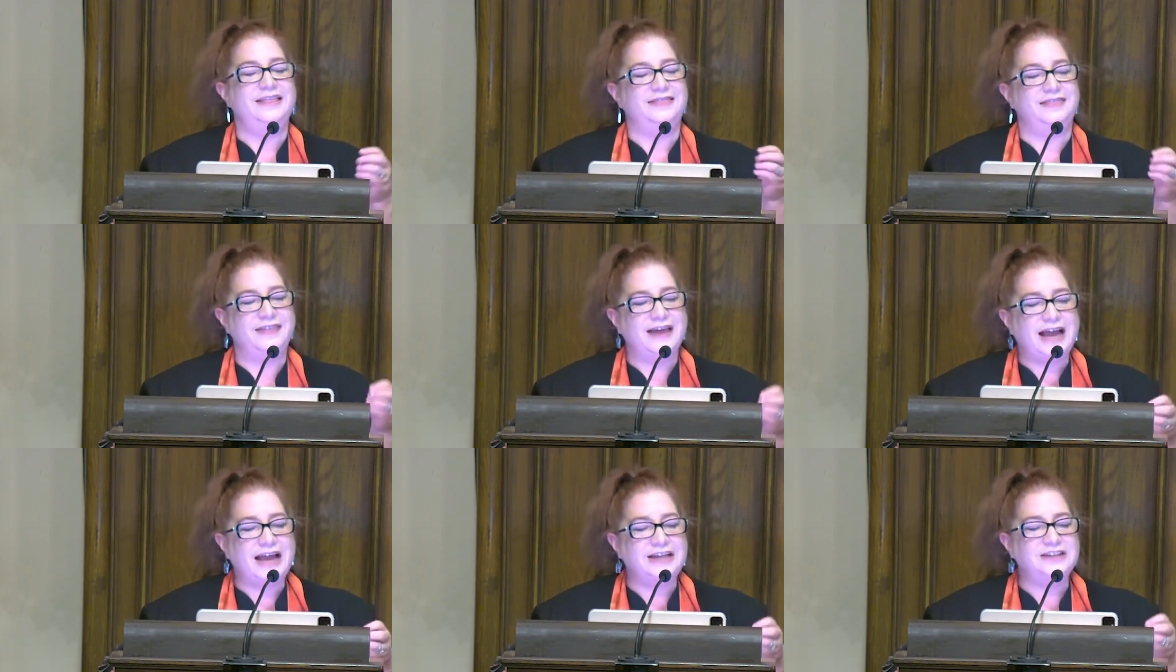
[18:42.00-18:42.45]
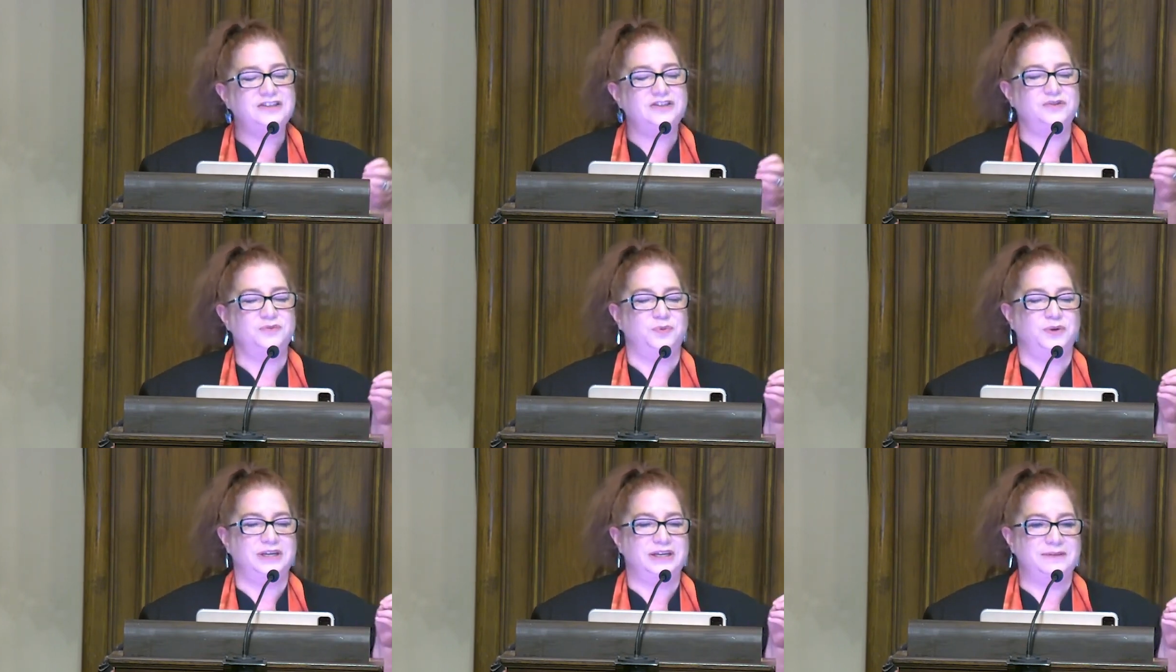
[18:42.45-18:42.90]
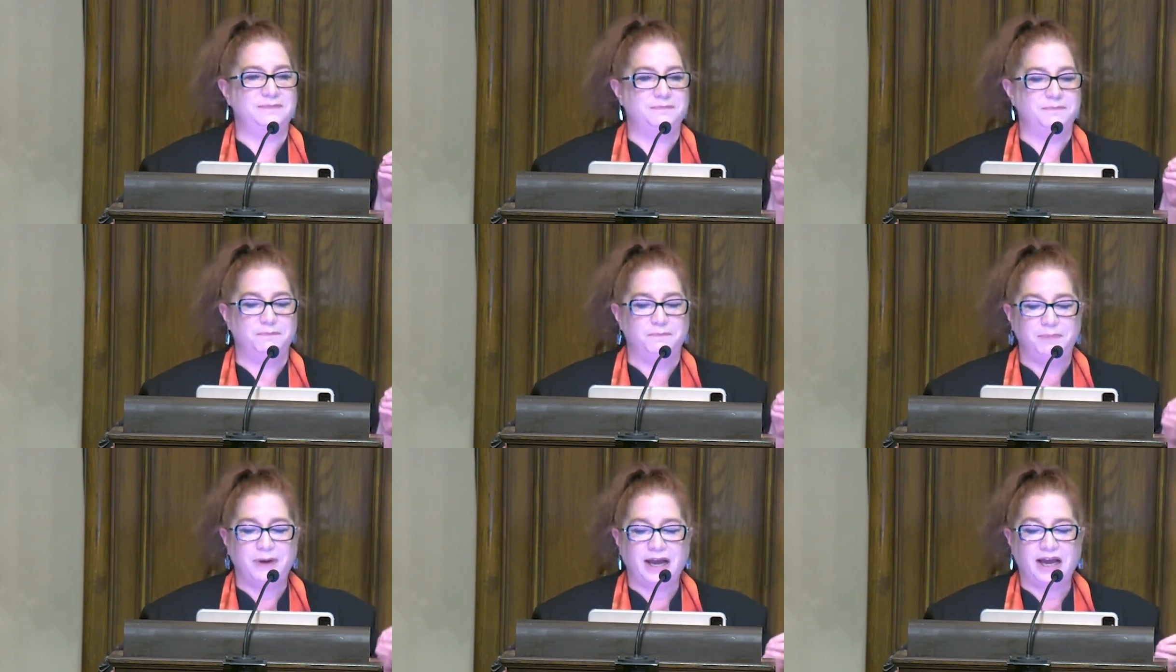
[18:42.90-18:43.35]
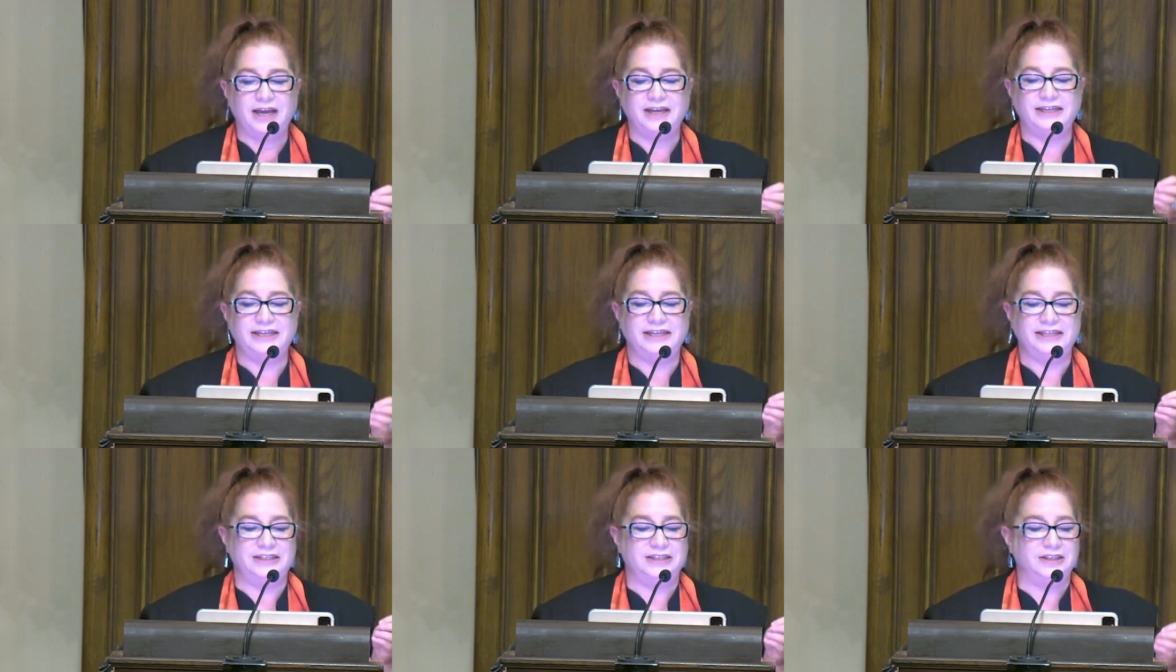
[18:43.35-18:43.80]
That's what
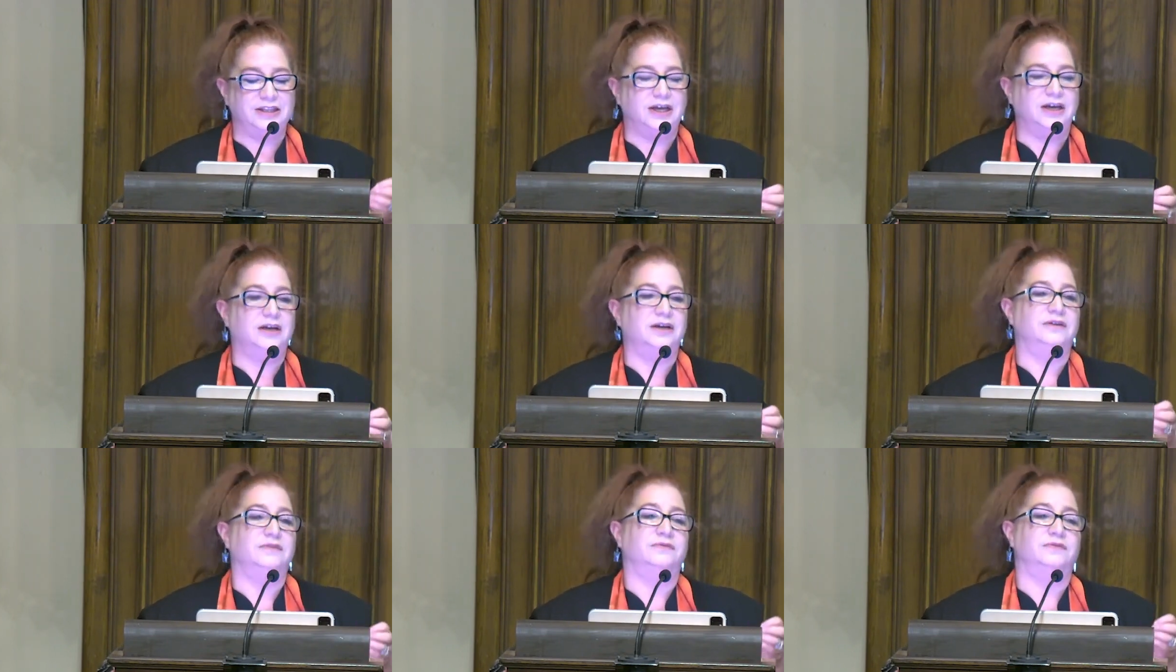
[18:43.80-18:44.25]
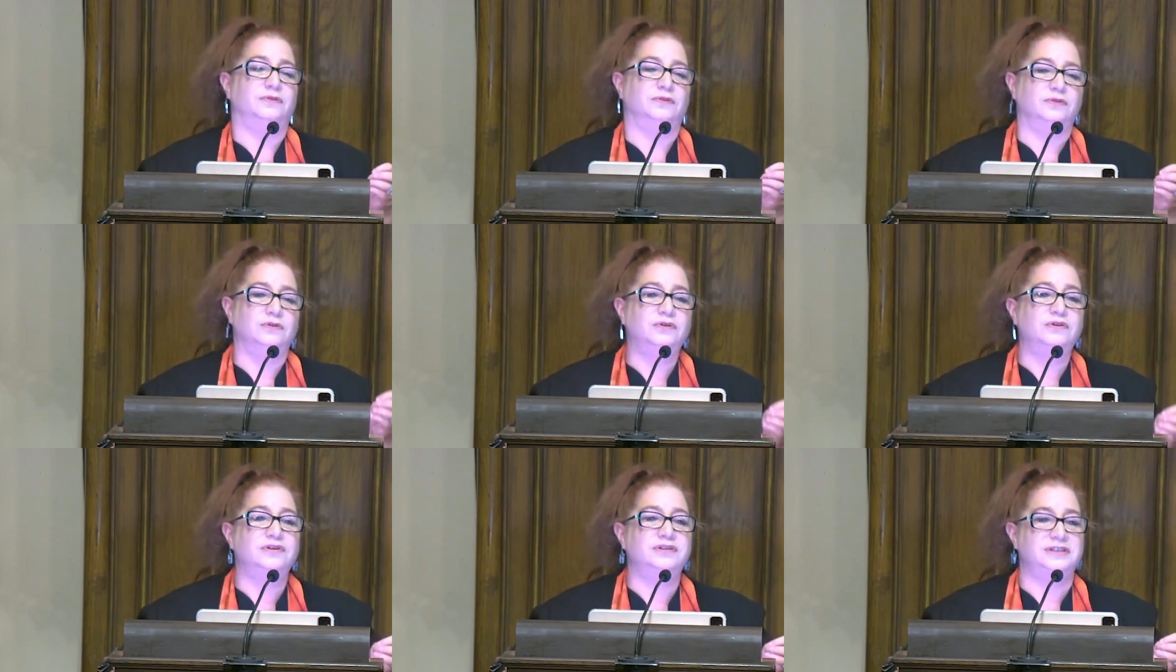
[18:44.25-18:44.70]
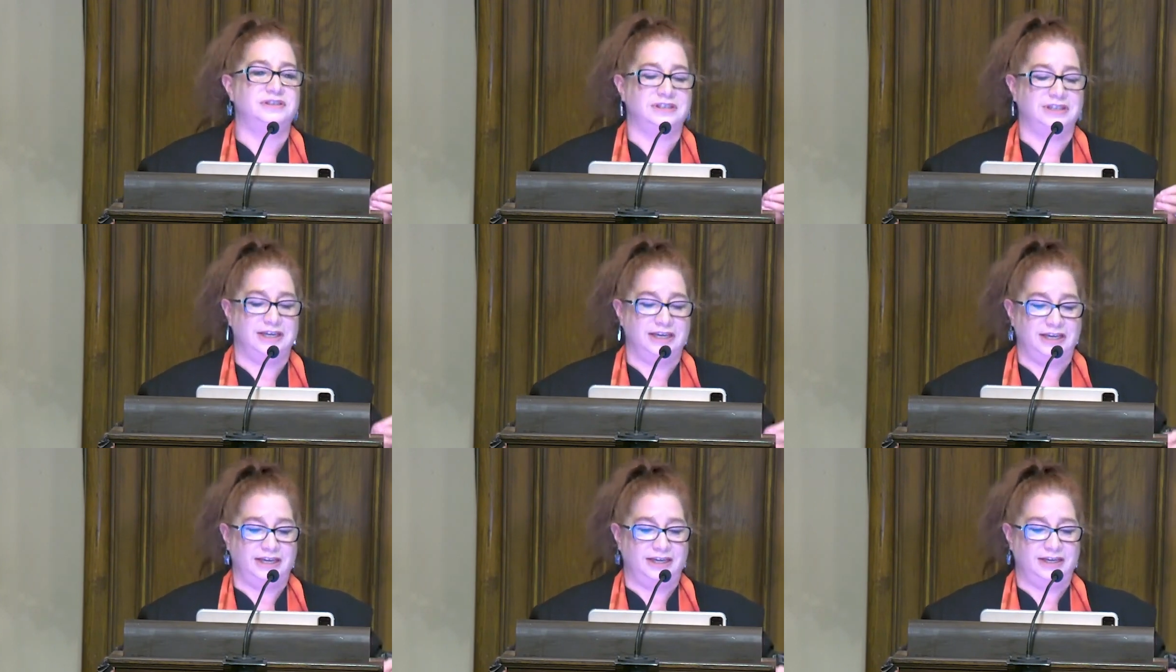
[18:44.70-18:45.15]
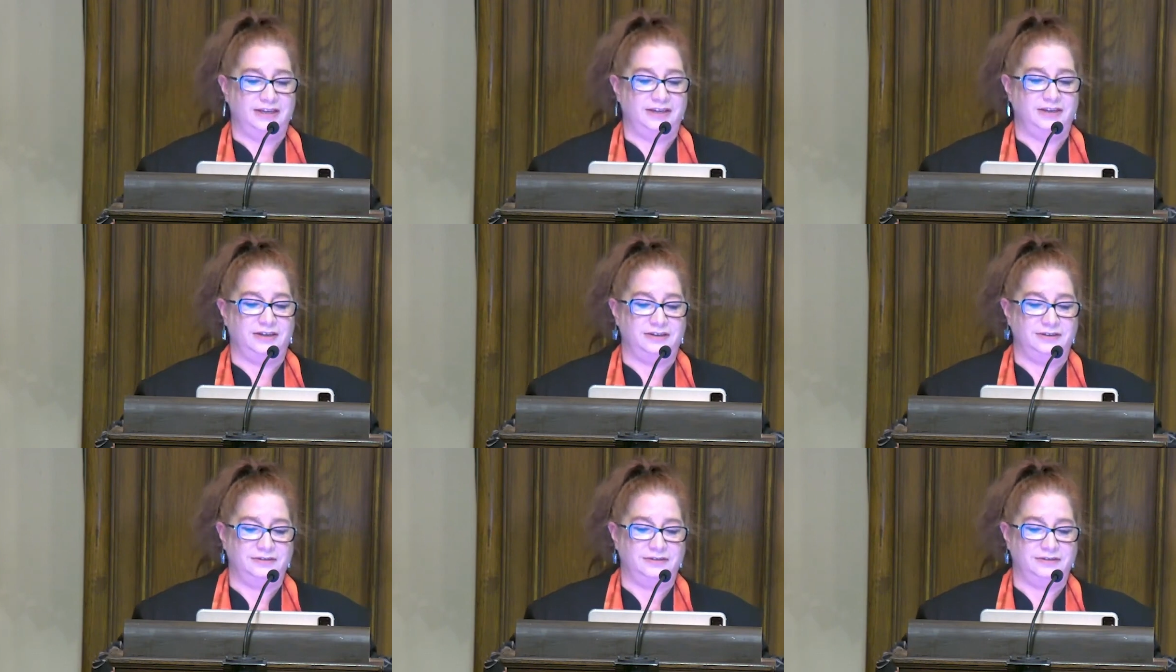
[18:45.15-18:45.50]
embodied love looks like.